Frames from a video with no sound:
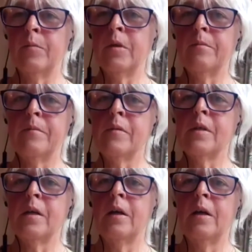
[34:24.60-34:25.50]
the symptoms
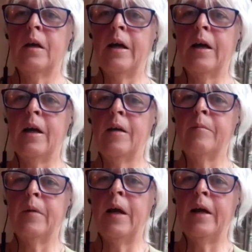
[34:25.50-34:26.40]

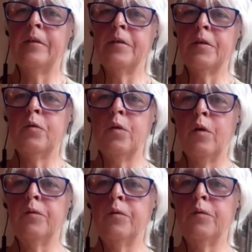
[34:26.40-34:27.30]
and
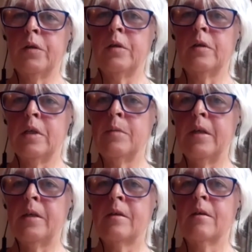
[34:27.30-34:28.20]
not just
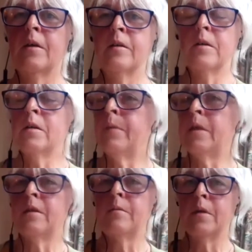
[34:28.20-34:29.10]
dismiss
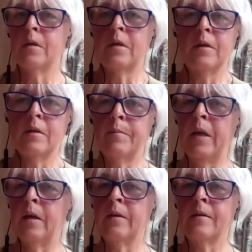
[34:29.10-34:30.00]
them as
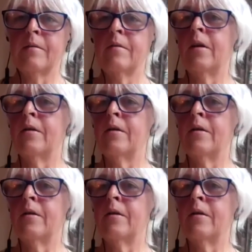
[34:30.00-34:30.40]
being, you